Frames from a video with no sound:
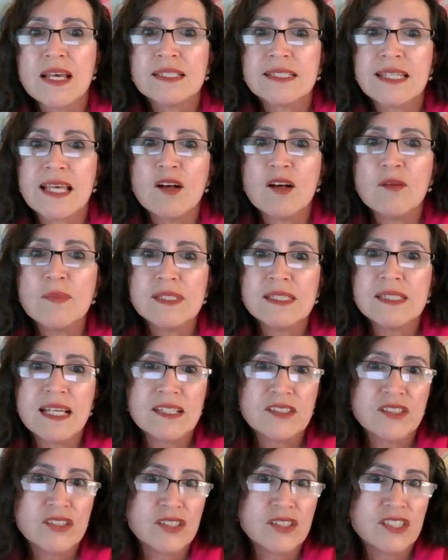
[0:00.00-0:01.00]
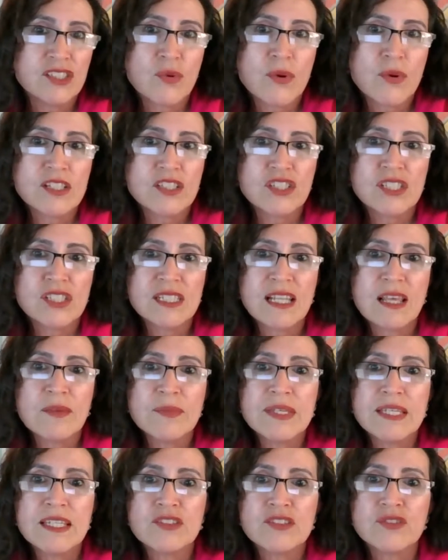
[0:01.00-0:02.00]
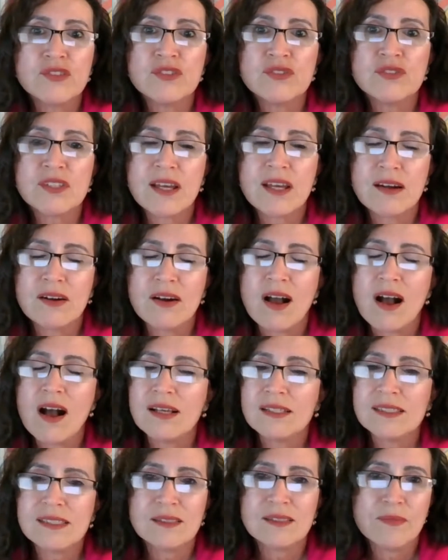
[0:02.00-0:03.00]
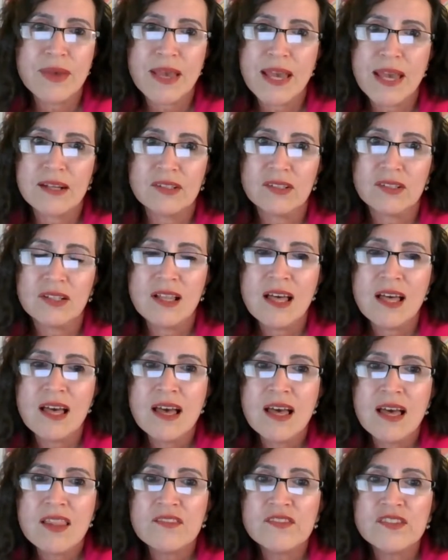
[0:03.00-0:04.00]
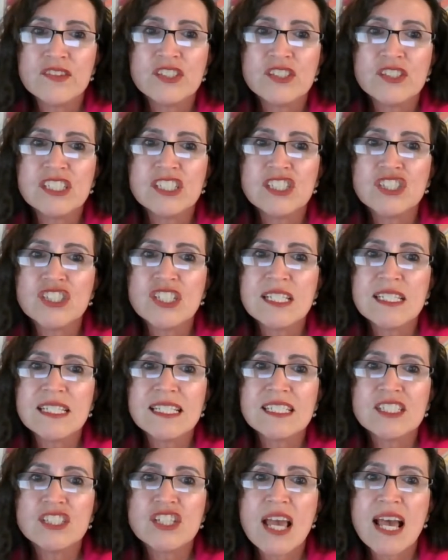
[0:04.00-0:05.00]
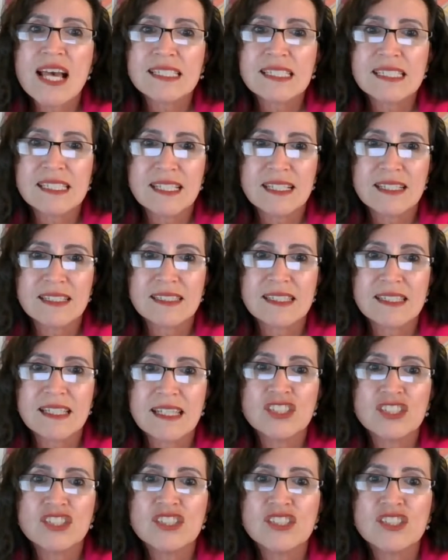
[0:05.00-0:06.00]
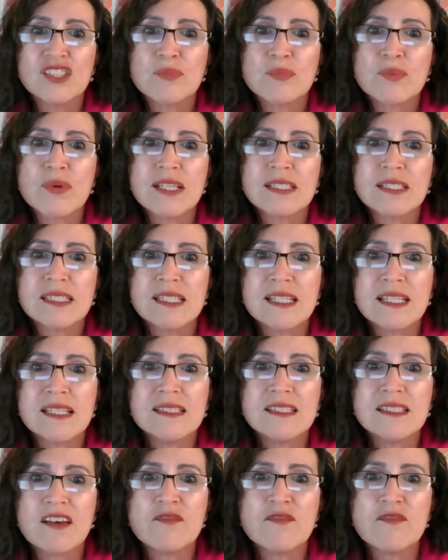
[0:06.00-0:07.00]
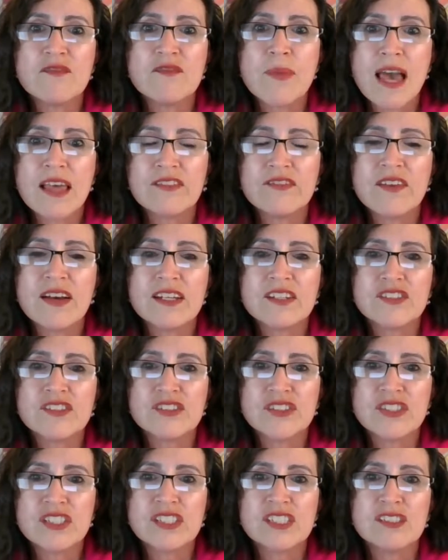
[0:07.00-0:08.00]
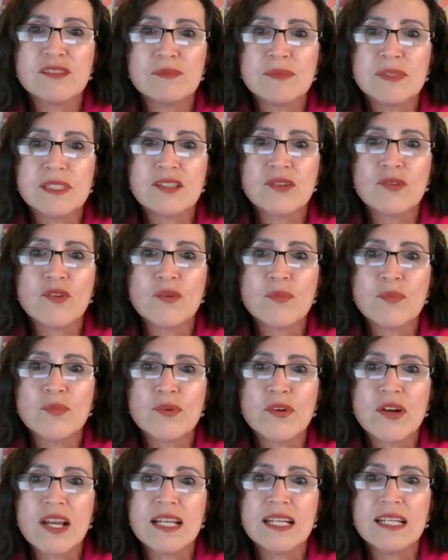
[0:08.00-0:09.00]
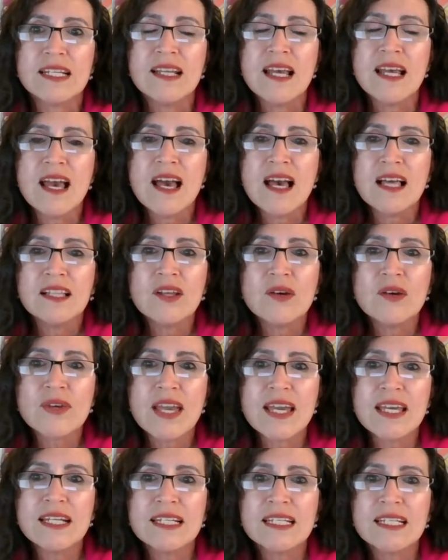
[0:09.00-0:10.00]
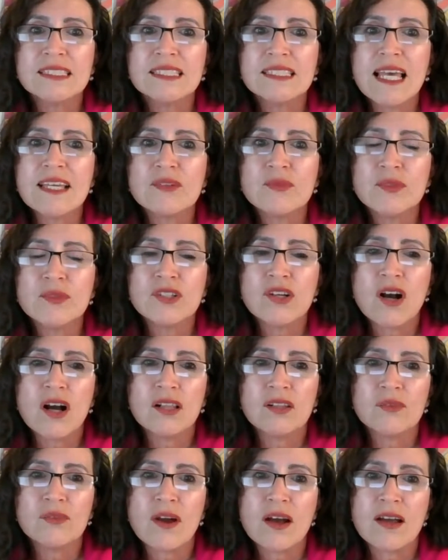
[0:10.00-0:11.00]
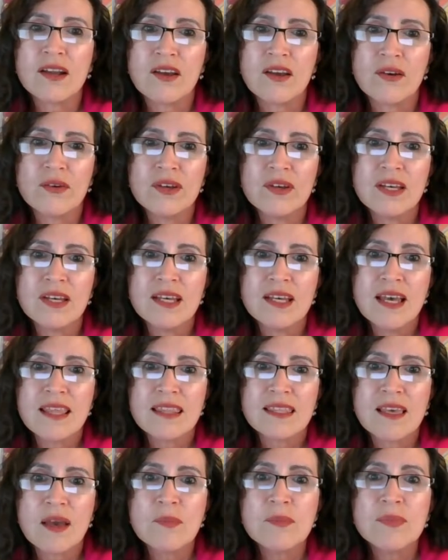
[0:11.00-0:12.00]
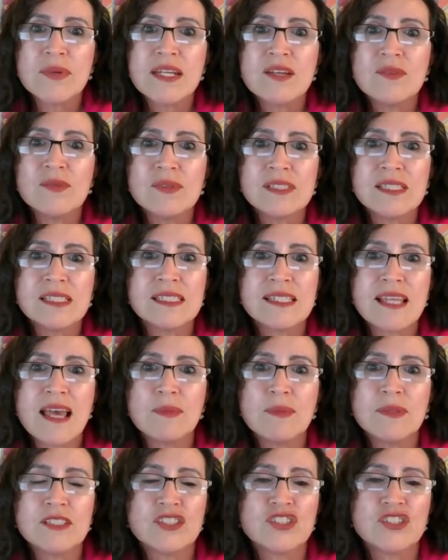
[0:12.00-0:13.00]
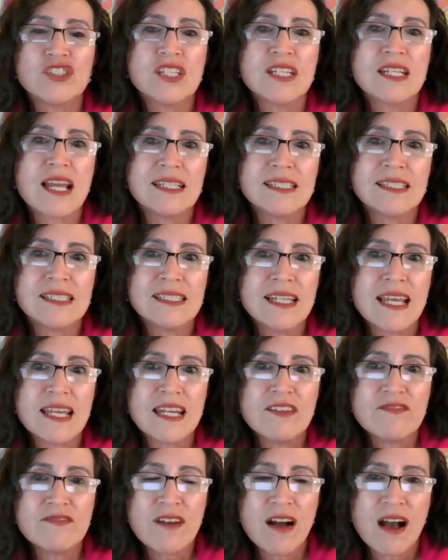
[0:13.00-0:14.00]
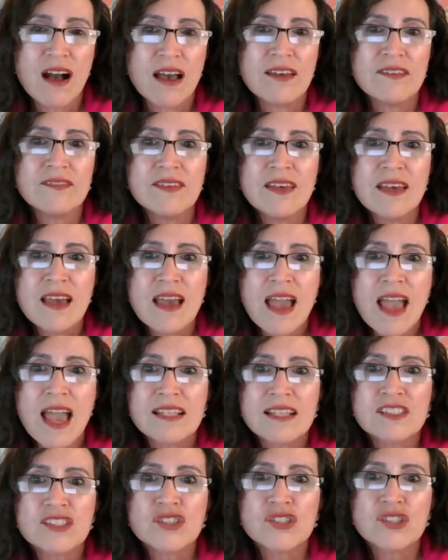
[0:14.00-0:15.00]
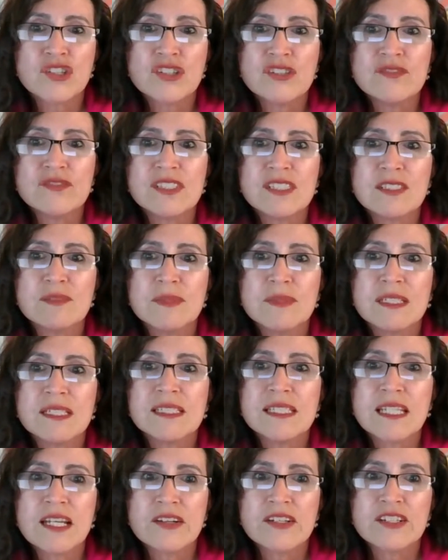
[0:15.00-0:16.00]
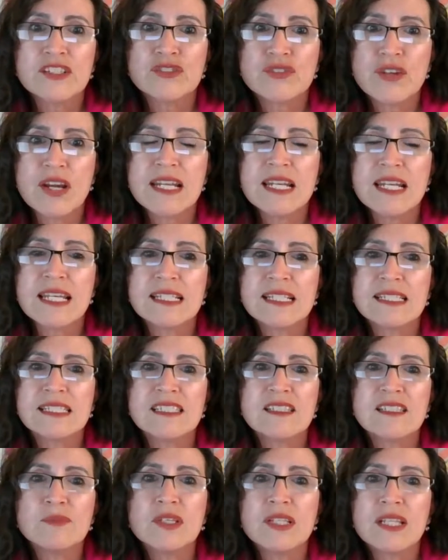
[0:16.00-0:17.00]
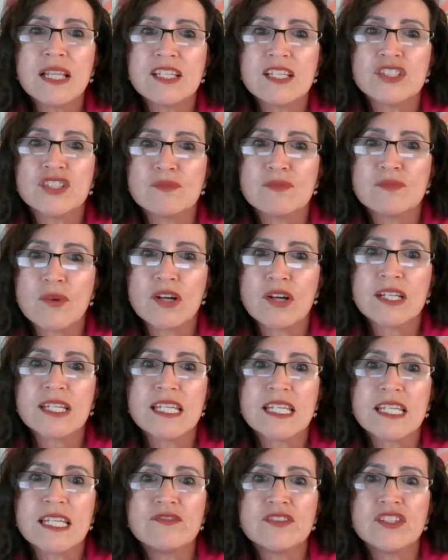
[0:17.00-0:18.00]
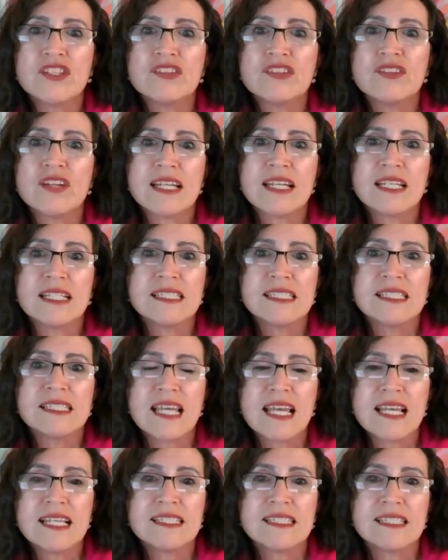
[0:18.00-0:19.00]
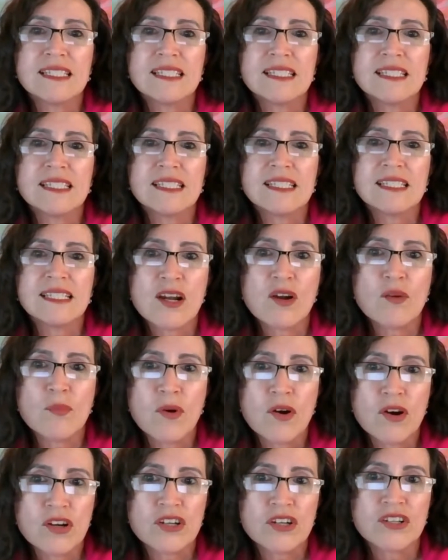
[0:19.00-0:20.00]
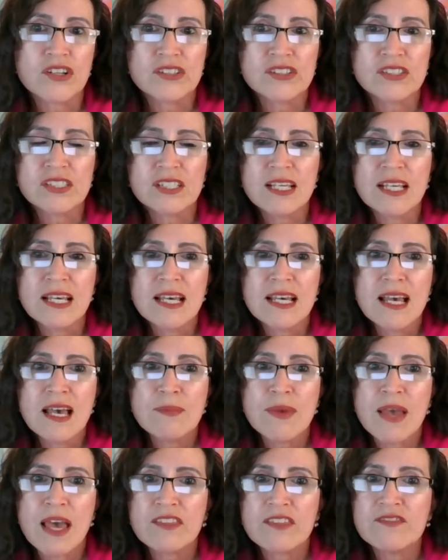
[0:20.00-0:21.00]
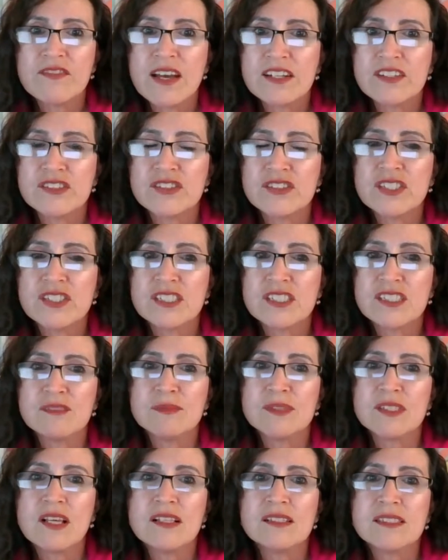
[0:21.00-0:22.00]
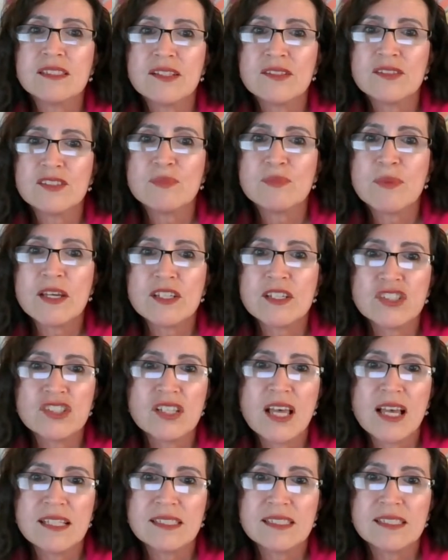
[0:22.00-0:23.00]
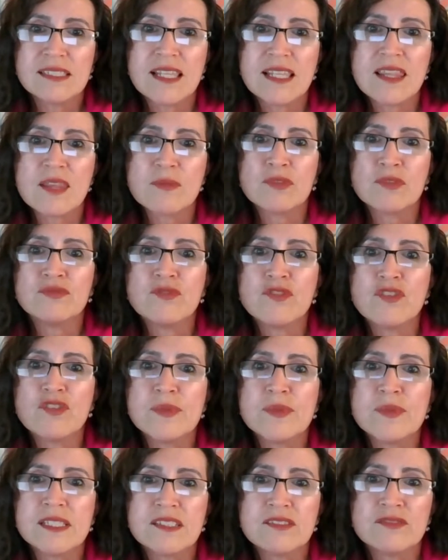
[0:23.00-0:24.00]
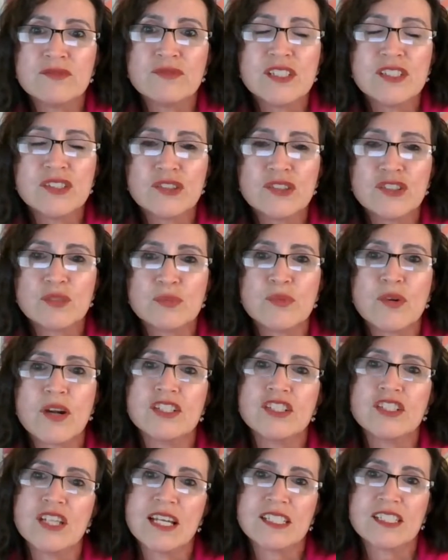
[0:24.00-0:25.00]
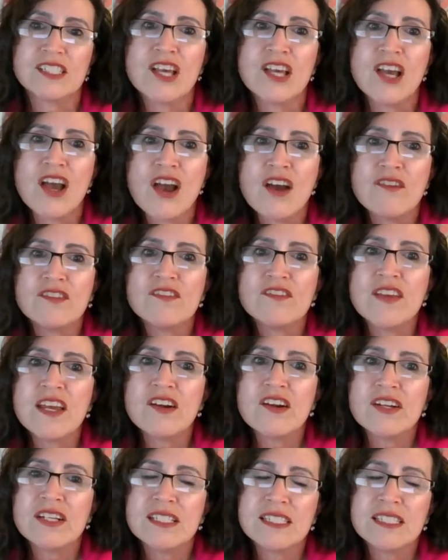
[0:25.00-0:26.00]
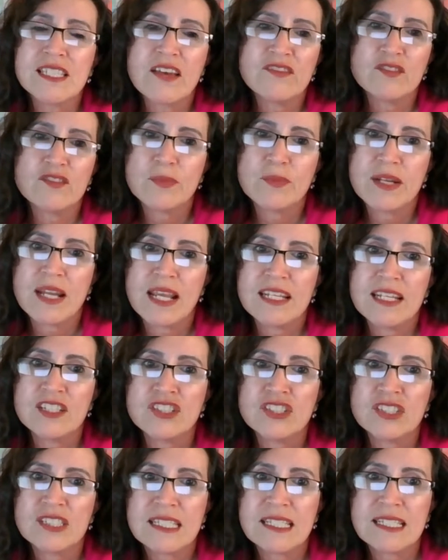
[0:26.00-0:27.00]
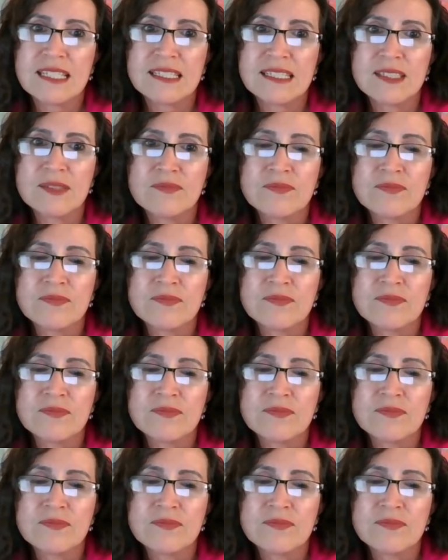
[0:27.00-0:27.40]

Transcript: To help us answer this question, let me introduce our awesome panel. First is Sheila Jaszlics. She's the president of Pathfinder Systems Incorporated, located in Lakewood, Colorado. The company was established in 1985 and serves the military training and simulation market for the United States and its NATO partners. Pathfinder Systems also specializes in the performance of research projects for various government agencies.